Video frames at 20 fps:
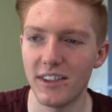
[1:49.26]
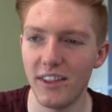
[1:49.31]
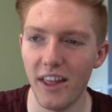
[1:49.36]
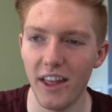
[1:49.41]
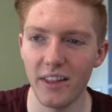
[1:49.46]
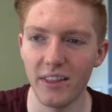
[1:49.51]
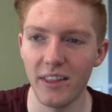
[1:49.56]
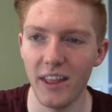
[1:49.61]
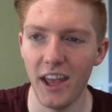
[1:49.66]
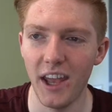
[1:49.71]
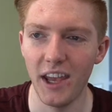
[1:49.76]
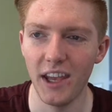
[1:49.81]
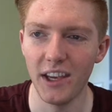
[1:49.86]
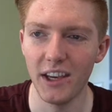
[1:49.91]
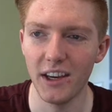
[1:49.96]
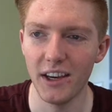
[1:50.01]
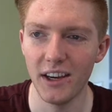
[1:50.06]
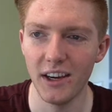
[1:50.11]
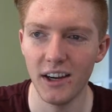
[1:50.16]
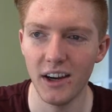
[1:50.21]
that
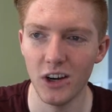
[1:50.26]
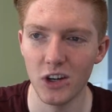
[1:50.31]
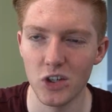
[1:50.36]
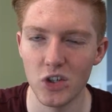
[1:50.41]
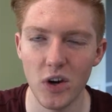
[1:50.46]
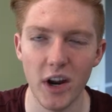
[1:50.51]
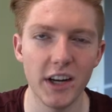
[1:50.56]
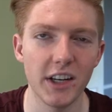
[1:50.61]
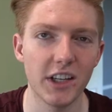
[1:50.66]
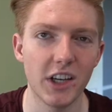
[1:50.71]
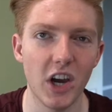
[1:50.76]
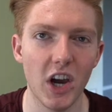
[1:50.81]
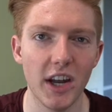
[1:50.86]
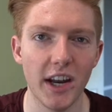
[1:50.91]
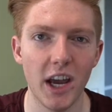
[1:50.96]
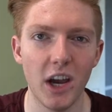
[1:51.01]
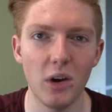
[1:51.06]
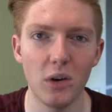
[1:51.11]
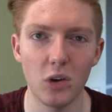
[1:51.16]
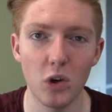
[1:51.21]
they are trying to cut
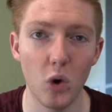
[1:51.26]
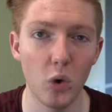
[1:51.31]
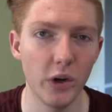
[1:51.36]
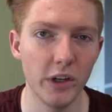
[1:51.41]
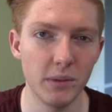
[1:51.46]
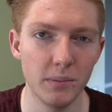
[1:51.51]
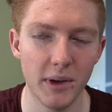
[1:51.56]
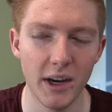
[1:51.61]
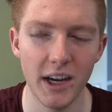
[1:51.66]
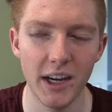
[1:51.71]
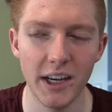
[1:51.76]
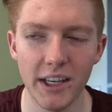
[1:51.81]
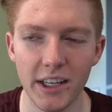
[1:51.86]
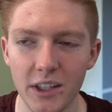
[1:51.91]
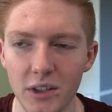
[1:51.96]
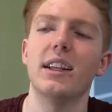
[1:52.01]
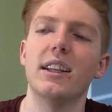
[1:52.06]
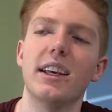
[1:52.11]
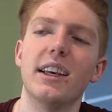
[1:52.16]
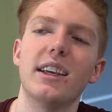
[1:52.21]
out coin
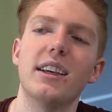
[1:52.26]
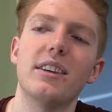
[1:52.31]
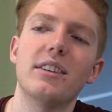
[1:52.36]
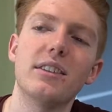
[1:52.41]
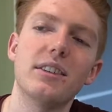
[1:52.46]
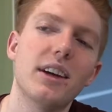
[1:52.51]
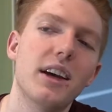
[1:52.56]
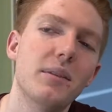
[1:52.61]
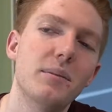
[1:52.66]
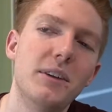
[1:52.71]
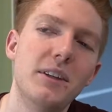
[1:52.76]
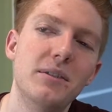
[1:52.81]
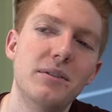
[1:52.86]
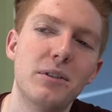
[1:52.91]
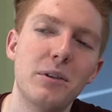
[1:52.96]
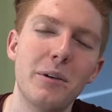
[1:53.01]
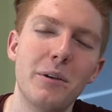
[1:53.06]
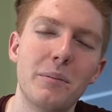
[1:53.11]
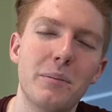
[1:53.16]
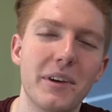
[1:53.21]
buying. And like, I mean,
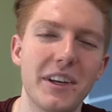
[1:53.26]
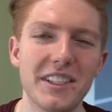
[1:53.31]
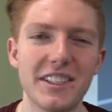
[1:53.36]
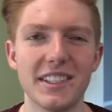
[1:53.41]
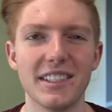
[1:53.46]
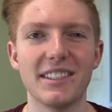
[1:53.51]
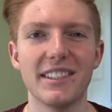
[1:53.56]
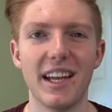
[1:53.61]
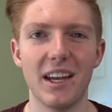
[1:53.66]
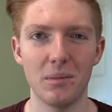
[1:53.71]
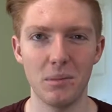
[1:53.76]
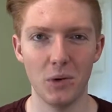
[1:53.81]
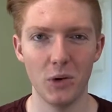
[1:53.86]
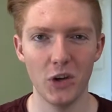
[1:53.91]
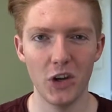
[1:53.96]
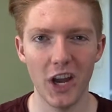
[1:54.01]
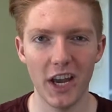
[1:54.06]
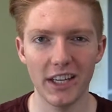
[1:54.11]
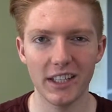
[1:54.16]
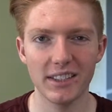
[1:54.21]
from a business
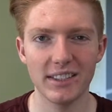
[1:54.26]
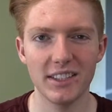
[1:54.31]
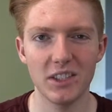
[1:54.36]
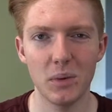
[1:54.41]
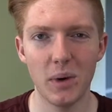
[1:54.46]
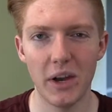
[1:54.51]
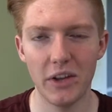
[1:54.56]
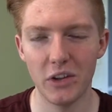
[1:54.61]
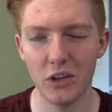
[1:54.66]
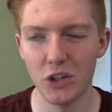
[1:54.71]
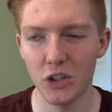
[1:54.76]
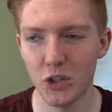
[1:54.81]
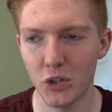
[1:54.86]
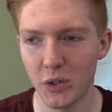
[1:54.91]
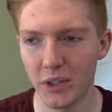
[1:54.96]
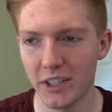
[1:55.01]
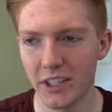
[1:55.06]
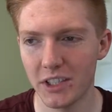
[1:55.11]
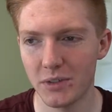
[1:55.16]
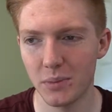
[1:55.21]
standpoint, I can see why they're
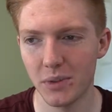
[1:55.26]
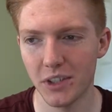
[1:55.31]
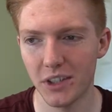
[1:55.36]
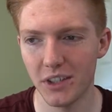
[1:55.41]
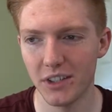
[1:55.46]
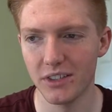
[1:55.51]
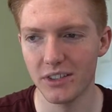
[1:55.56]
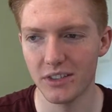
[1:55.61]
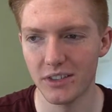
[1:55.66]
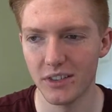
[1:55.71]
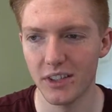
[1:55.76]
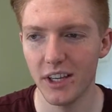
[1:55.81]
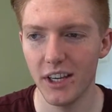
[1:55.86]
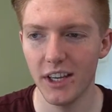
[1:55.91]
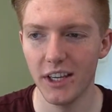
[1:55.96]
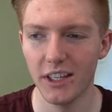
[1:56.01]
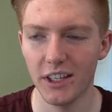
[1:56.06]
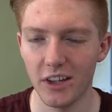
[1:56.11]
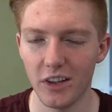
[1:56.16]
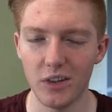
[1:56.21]
doing this, because
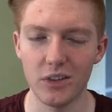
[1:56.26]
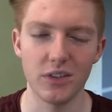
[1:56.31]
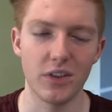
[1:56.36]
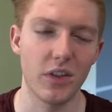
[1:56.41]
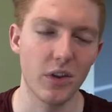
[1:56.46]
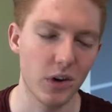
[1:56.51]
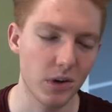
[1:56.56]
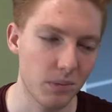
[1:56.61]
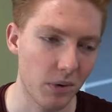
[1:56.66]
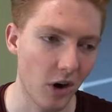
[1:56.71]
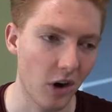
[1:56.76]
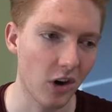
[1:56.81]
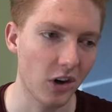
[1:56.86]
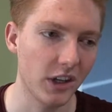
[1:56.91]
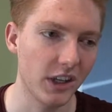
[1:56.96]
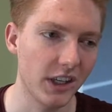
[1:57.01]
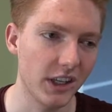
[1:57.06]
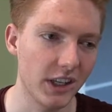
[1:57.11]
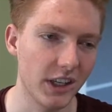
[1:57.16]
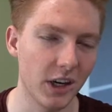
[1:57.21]
you know, there's a
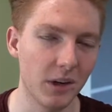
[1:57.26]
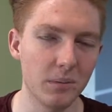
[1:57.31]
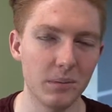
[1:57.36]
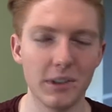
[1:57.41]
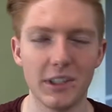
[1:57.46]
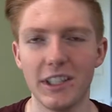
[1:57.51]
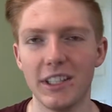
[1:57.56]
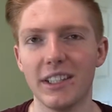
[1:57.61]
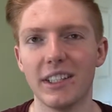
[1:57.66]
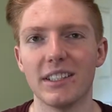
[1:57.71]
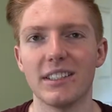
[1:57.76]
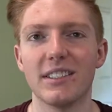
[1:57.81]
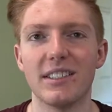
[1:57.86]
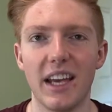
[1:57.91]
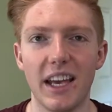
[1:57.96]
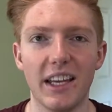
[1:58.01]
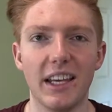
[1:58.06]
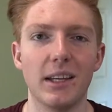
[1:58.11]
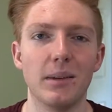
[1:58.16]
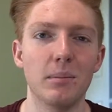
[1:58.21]
third-party company that's
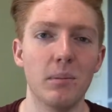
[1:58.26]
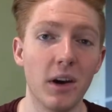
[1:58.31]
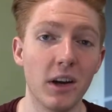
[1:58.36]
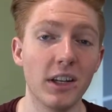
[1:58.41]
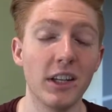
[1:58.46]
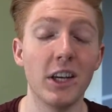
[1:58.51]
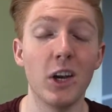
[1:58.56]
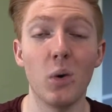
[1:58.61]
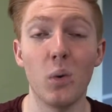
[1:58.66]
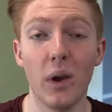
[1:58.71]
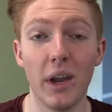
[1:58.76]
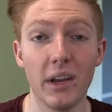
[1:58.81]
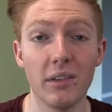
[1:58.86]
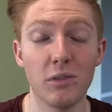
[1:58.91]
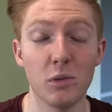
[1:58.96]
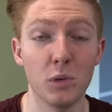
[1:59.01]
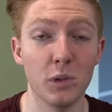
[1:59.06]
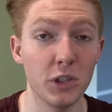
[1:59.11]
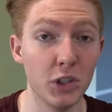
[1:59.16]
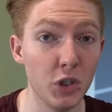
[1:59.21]
taking money away
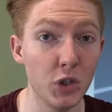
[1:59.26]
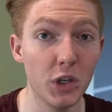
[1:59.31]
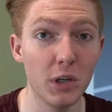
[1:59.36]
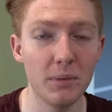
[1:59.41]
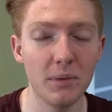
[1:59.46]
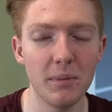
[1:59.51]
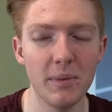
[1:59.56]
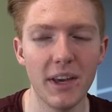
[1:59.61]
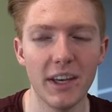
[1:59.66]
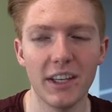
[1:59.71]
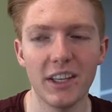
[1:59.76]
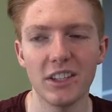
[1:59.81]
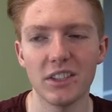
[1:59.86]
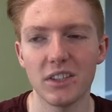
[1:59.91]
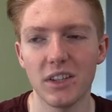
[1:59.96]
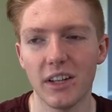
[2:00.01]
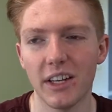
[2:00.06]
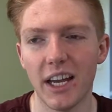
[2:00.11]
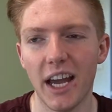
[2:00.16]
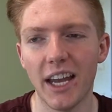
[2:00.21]
from what you could be making.
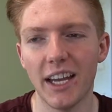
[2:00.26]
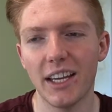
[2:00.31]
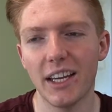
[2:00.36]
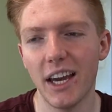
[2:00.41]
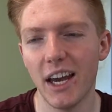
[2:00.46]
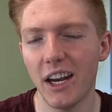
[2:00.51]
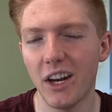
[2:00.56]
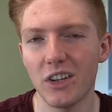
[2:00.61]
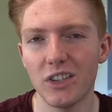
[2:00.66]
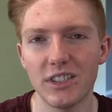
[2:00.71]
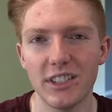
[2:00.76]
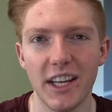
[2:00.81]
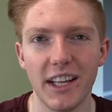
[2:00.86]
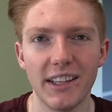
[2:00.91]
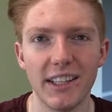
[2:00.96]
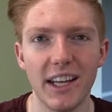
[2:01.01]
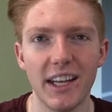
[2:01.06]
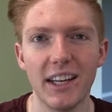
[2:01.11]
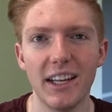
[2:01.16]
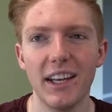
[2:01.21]
So like, I kind of
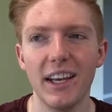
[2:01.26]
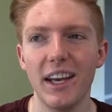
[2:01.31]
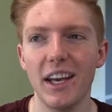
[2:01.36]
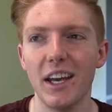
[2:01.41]
understand that.